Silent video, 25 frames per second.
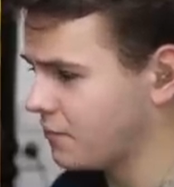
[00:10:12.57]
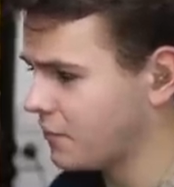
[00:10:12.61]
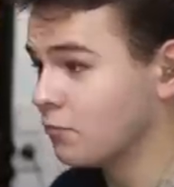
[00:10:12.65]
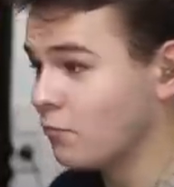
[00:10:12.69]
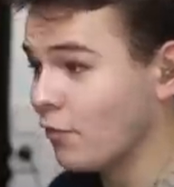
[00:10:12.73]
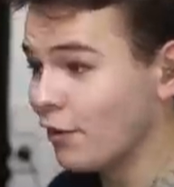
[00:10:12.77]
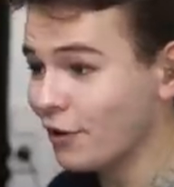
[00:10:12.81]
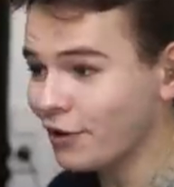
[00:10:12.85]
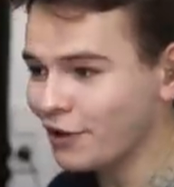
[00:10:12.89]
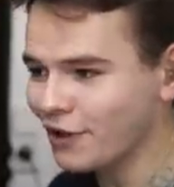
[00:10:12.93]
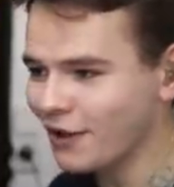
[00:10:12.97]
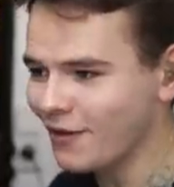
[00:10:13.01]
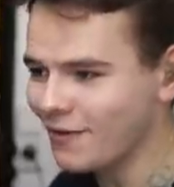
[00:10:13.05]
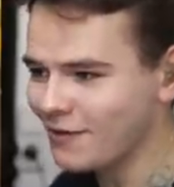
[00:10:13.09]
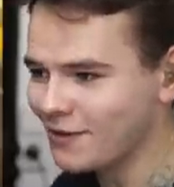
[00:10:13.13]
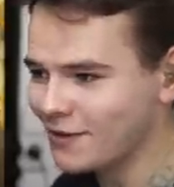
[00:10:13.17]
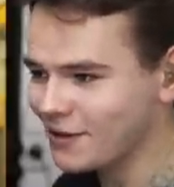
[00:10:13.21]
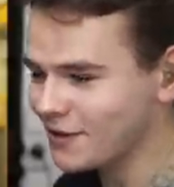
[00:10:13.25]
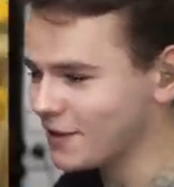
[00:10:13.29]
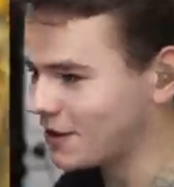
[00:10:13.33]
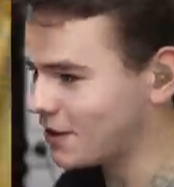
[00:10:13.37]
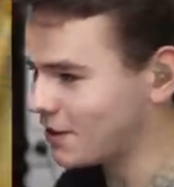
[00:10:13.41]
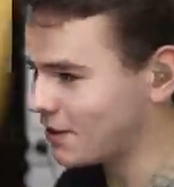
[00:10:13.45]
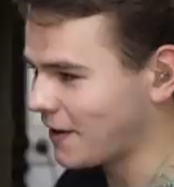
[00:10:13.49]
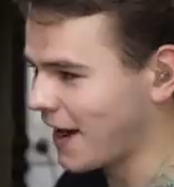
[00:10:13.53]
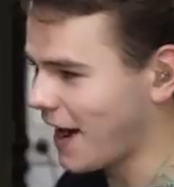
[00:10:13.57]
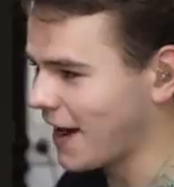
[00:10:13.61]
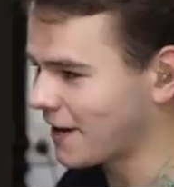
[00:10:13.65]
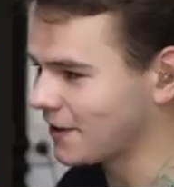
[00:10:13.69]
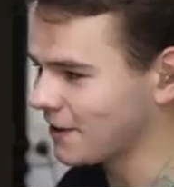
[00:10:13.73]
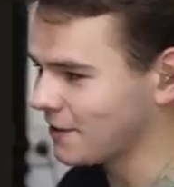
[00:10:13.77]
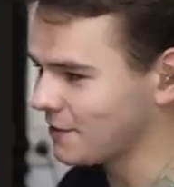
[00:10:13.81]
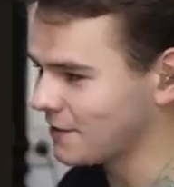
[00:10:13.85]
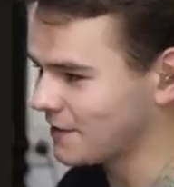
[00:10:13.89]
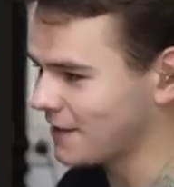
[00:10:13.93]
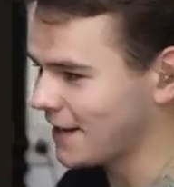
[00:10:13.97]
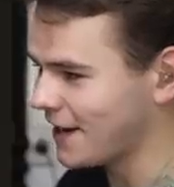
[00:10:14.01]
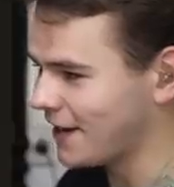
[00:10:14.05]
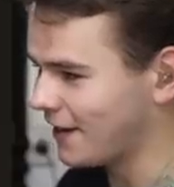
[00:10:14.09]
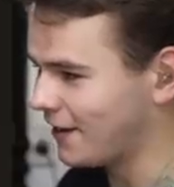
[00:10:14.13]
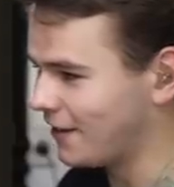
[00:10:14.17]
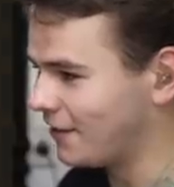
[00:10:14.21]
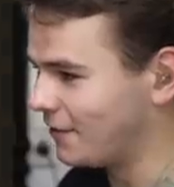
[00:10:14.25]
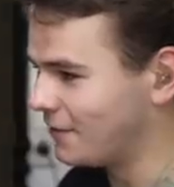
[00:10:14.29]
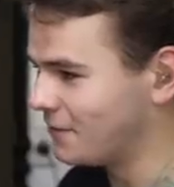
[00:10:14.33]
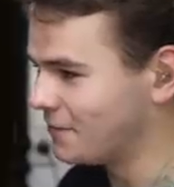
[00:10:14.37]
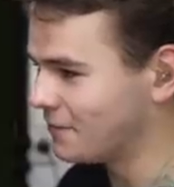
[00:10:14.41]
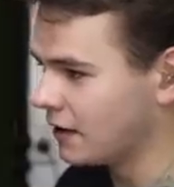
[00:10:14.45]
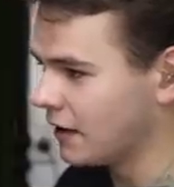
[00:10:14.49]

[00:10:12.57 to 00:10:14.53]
Welcome to the Grand Hotel.